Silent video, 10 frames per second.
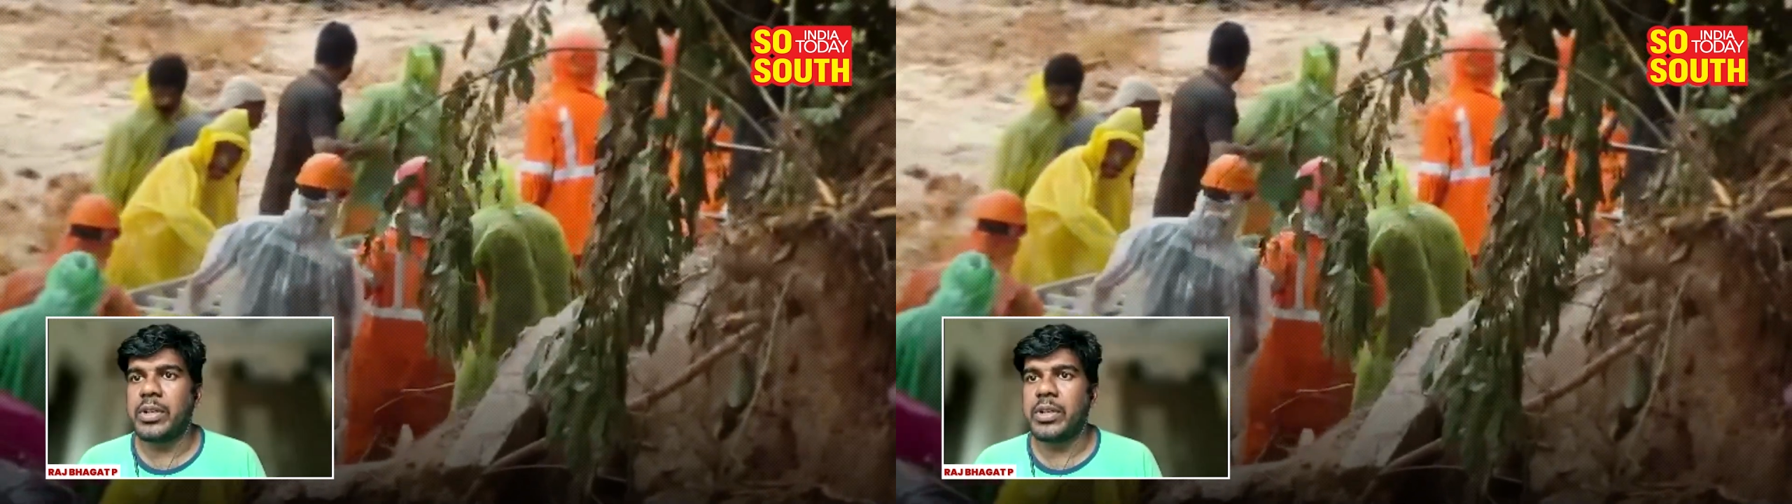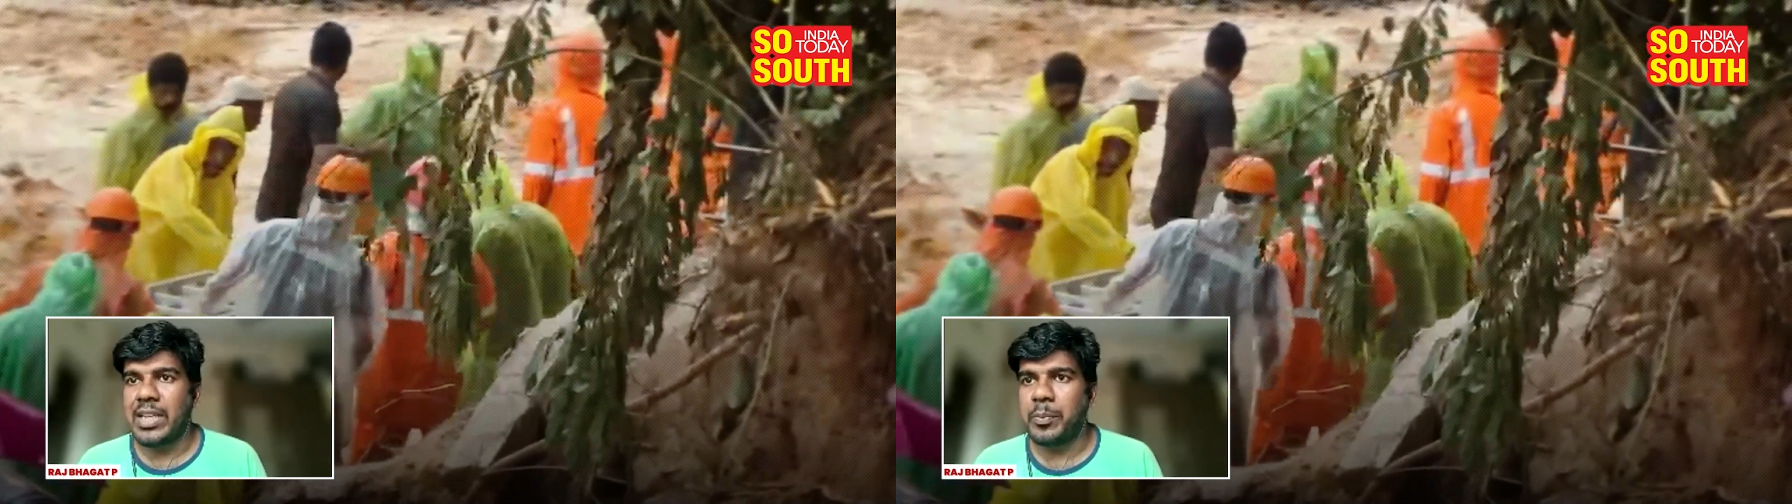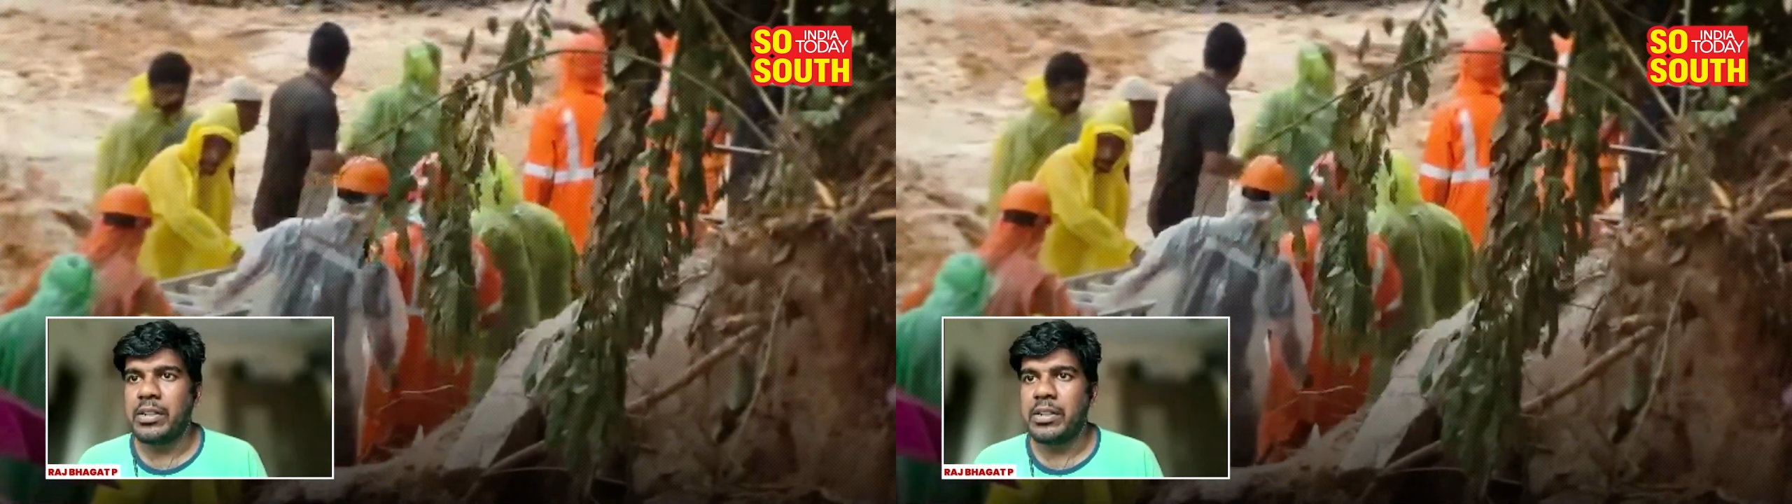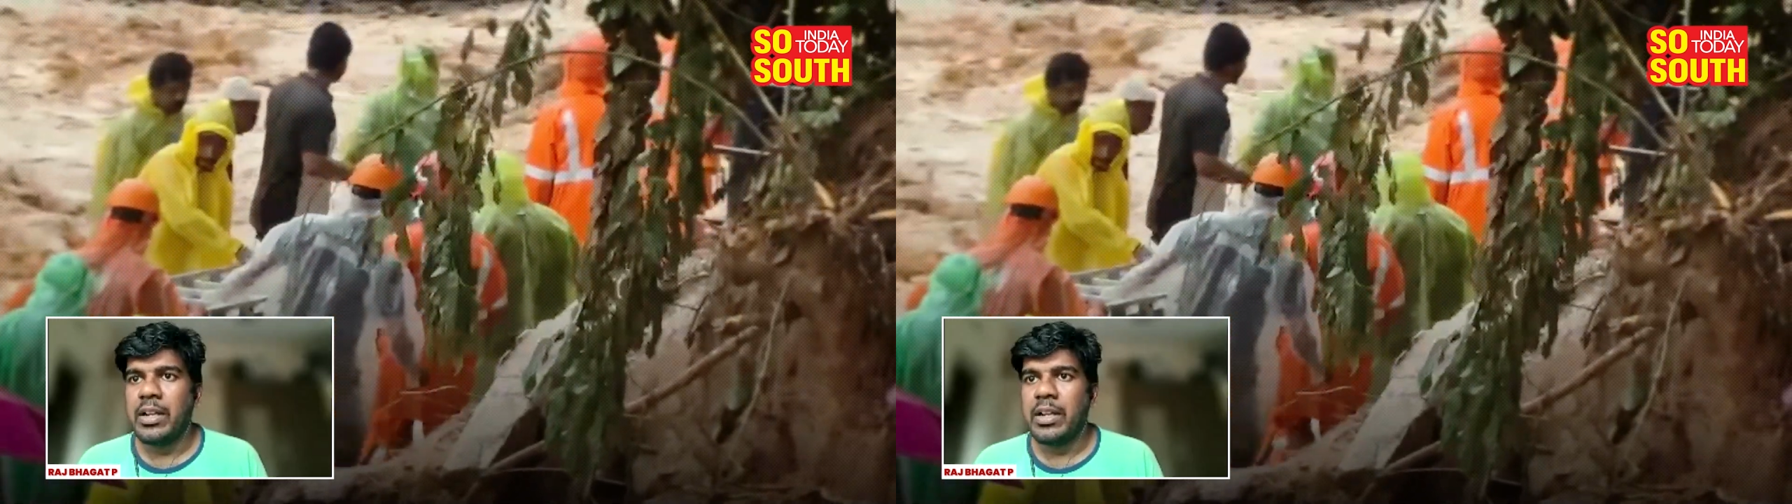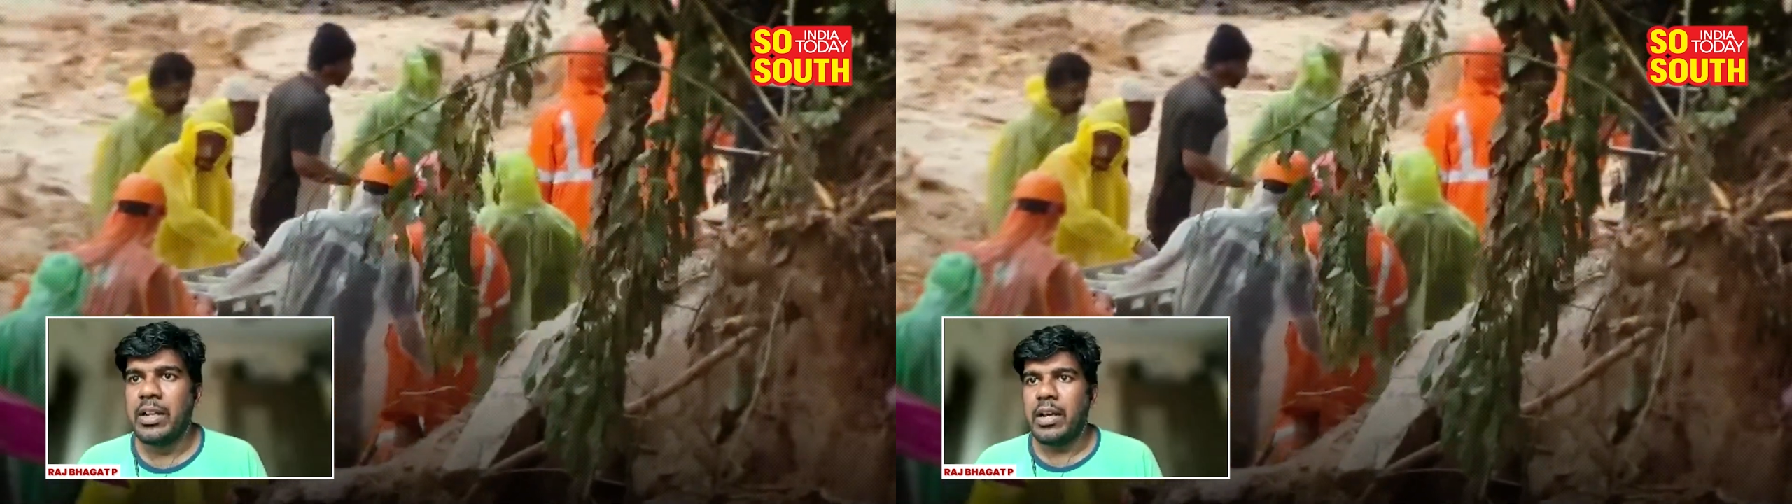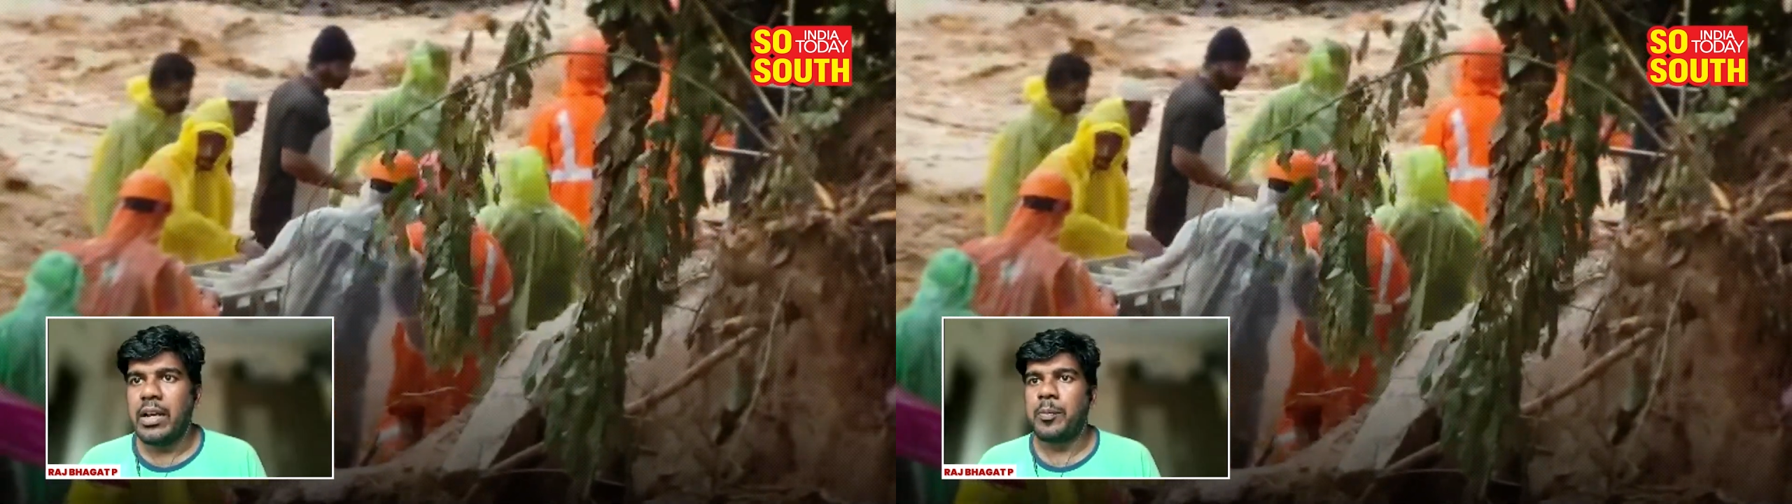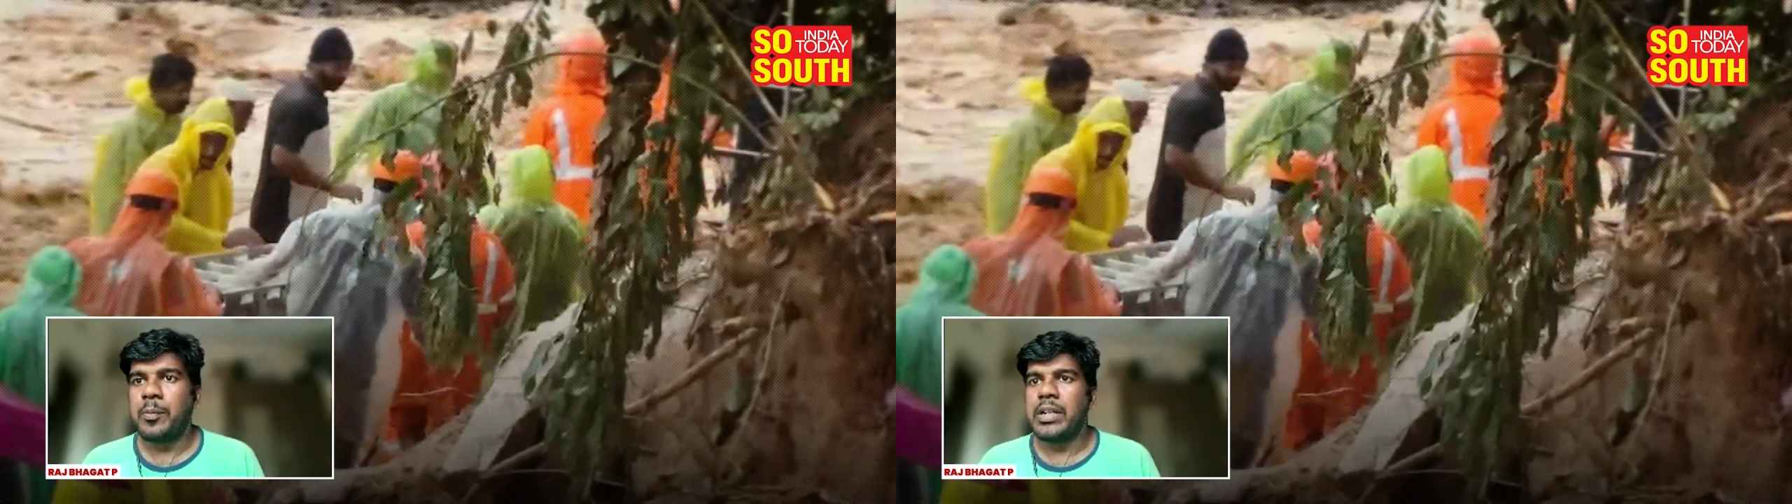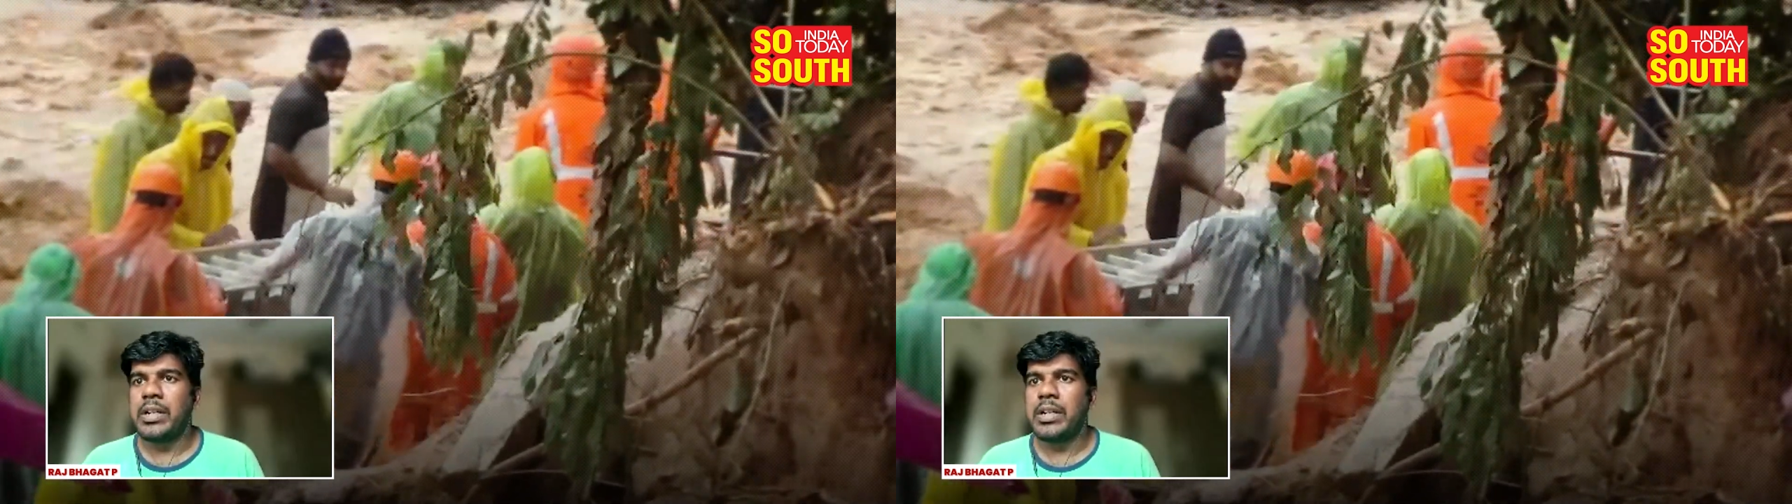happened. But
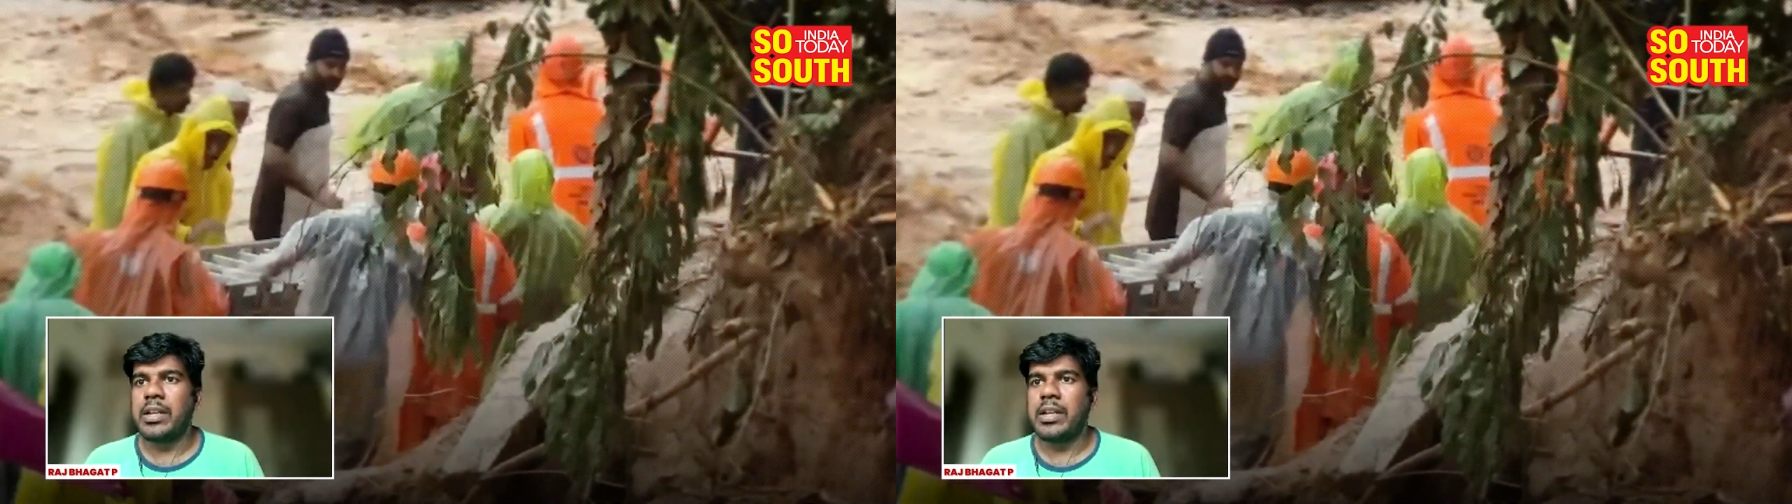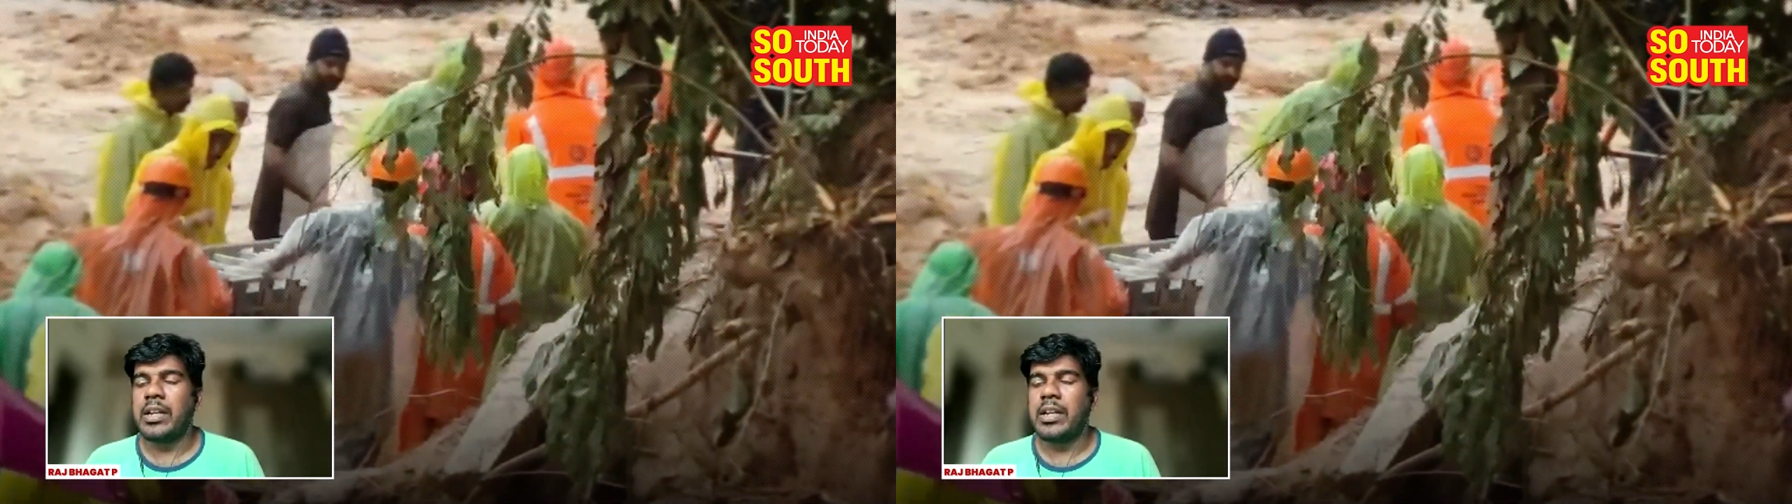I